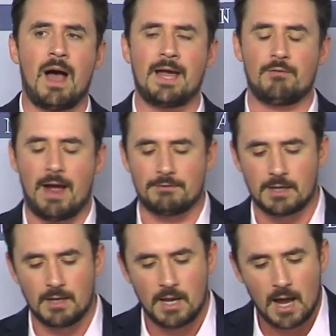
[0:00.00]
high ground,
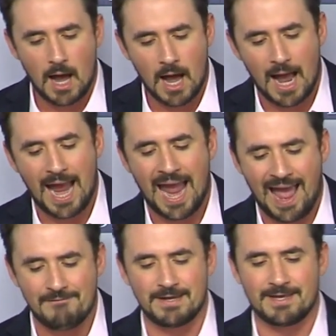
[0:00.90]
uh,
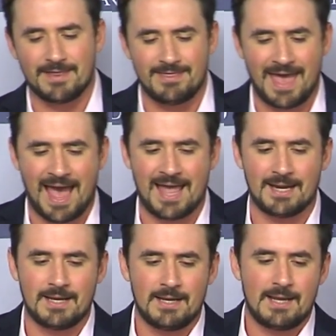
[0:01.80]
having that
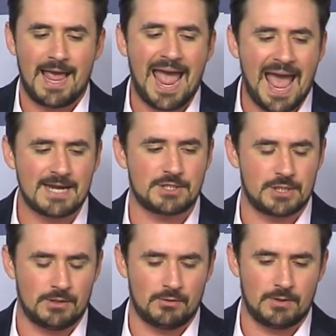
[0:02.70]

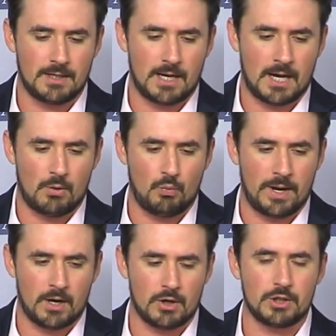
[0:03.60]
attitude uh,
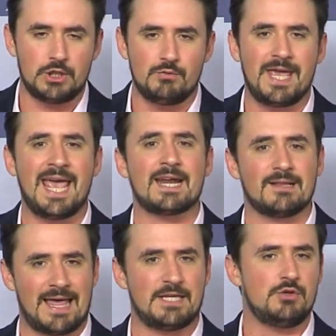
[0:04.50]
where you can
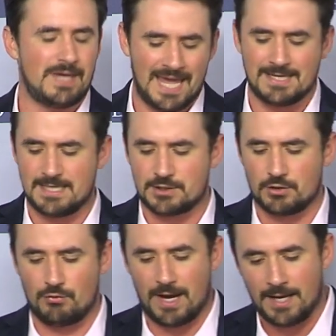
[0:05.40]
allow, you can
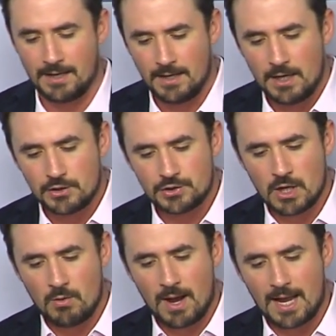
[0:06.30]
disagree.
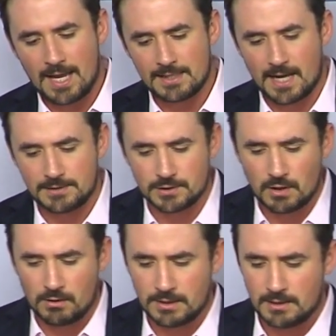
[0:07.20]
So I, I,
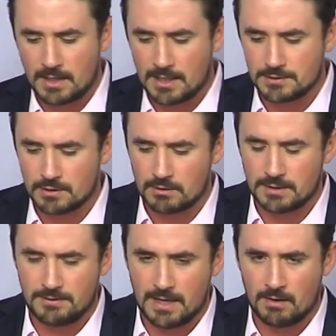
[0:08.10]
started I
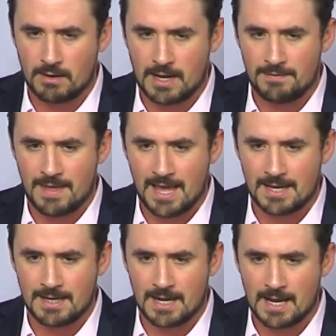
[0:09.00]
started there, and
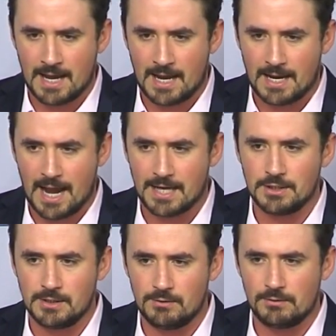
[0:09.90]
then I, I
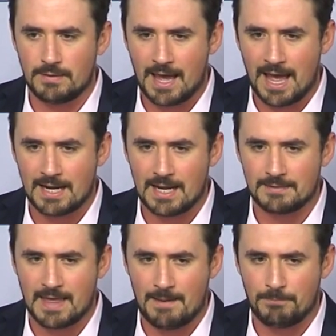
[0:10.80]
knew that
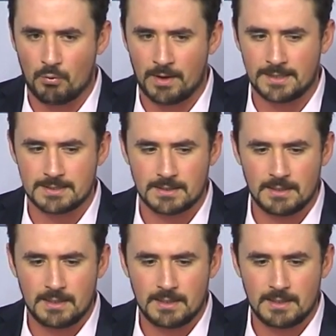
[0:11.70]
at that point